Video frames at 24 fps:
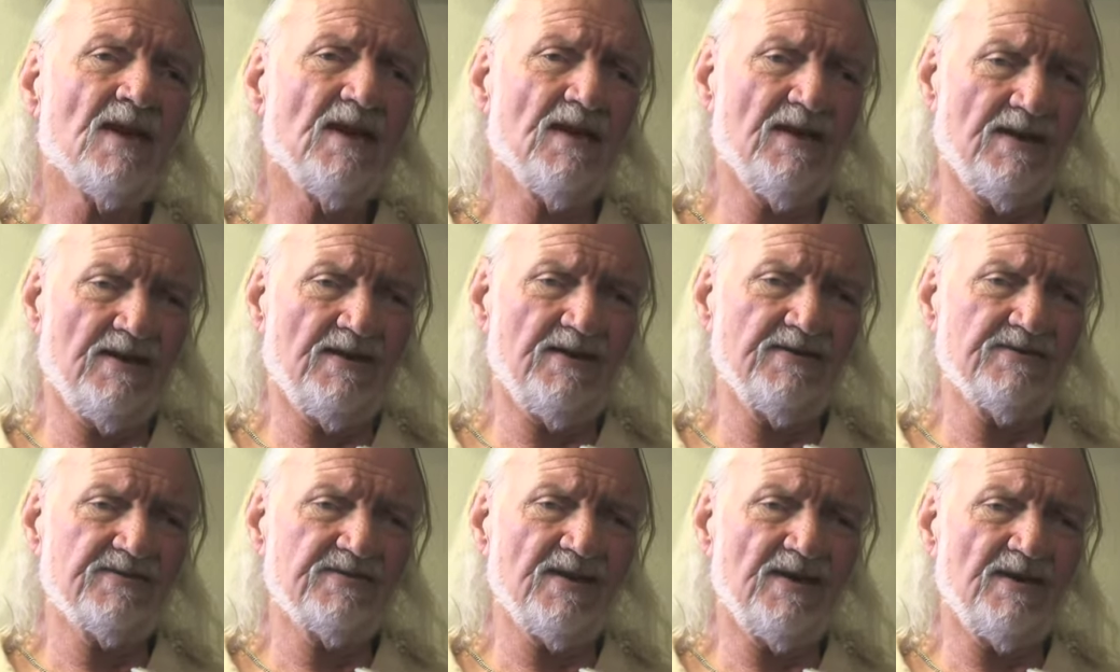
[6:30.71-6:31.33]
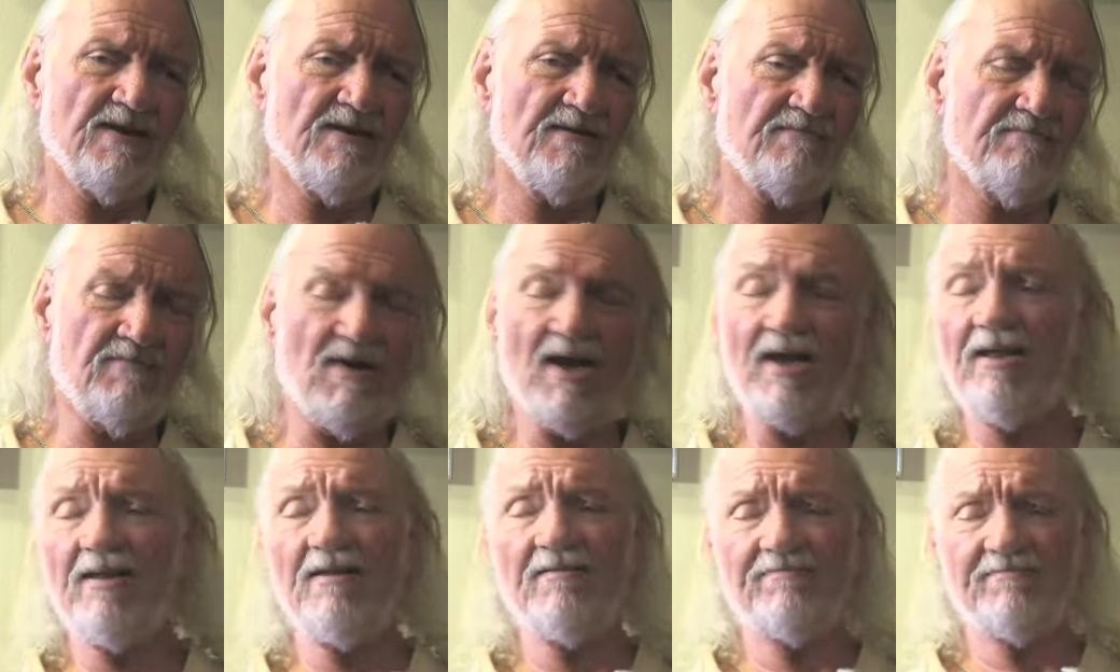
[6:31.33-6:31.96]
And he said,
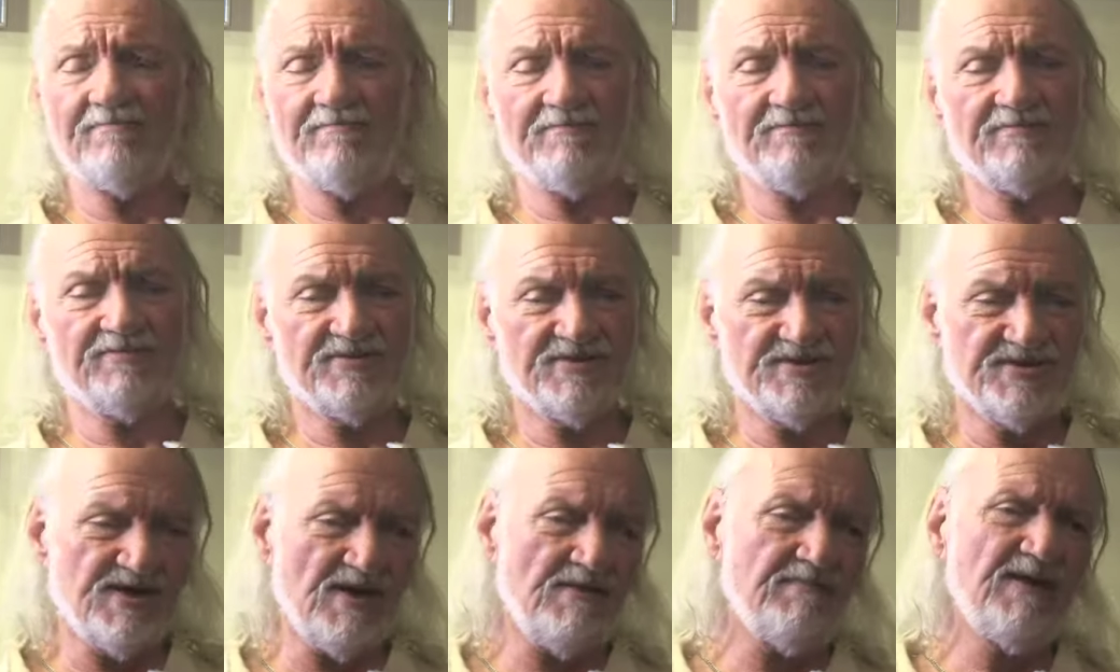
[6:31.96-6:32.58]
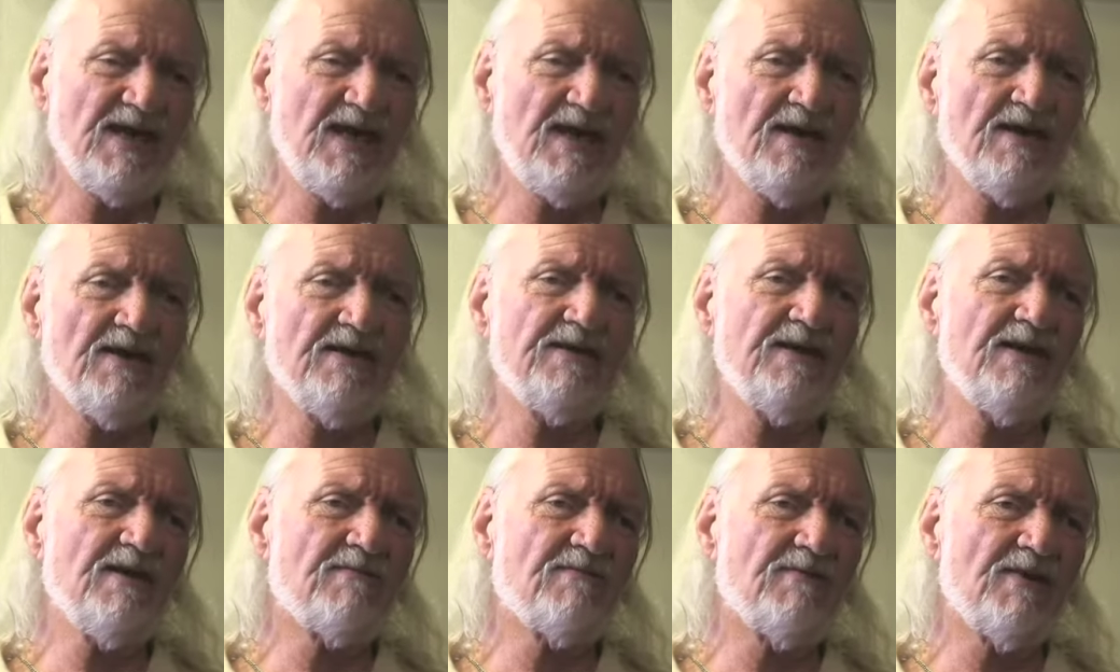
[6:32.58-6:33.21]
well, Jimmy, I
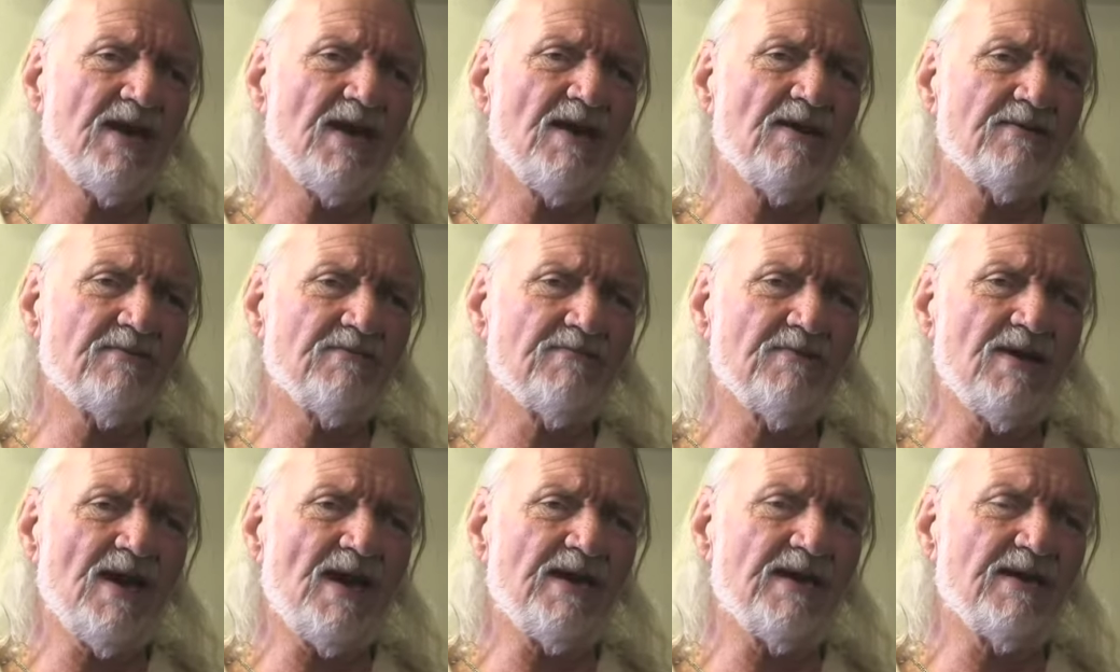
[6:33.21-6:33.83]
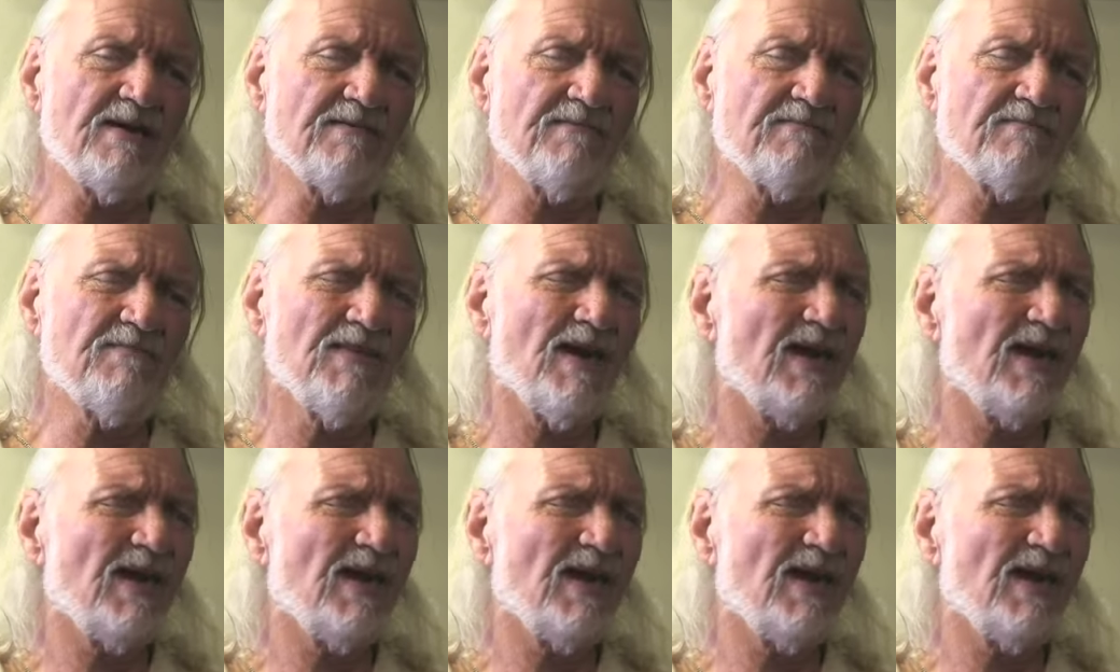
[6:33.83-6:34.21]
think we ought to write it.